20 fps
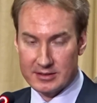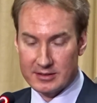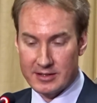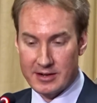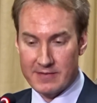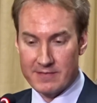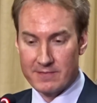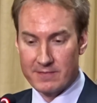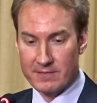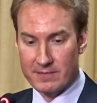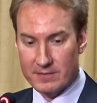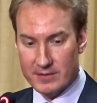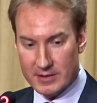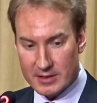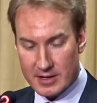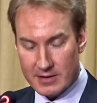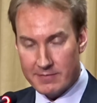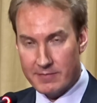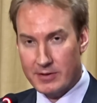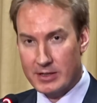There are
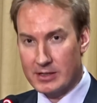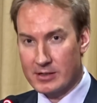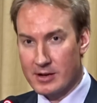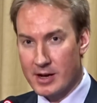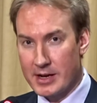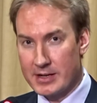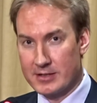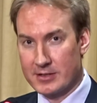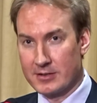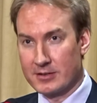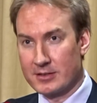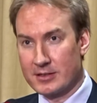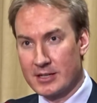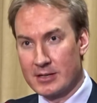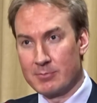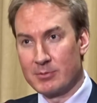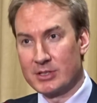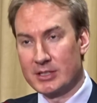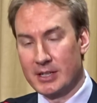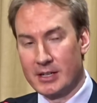different kinds of
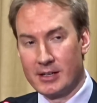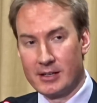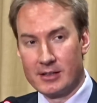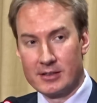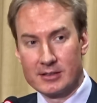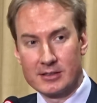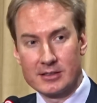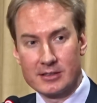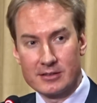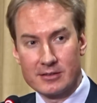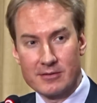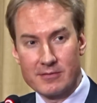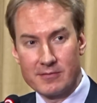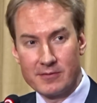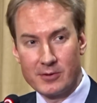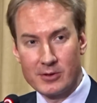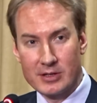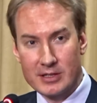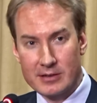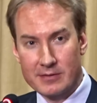stem cells
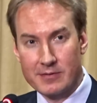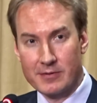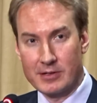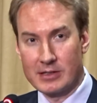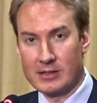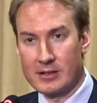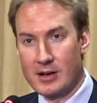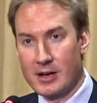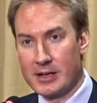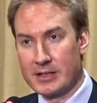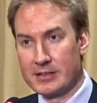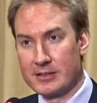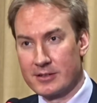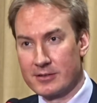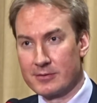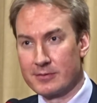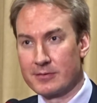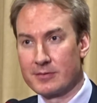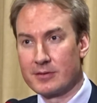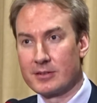for different kinds
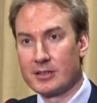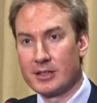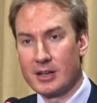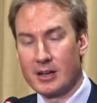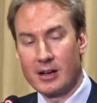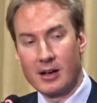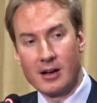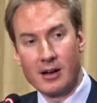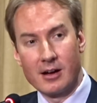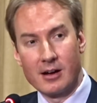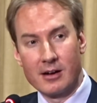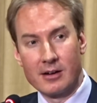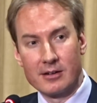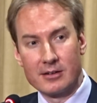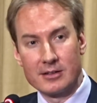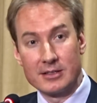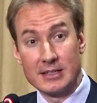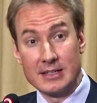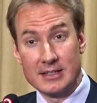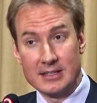of
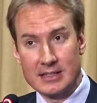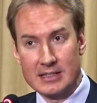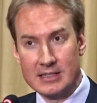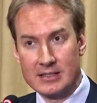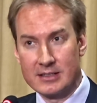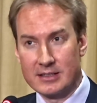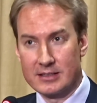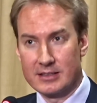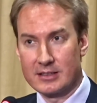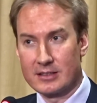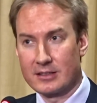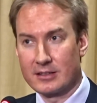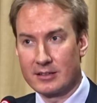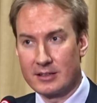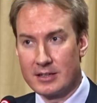diseases.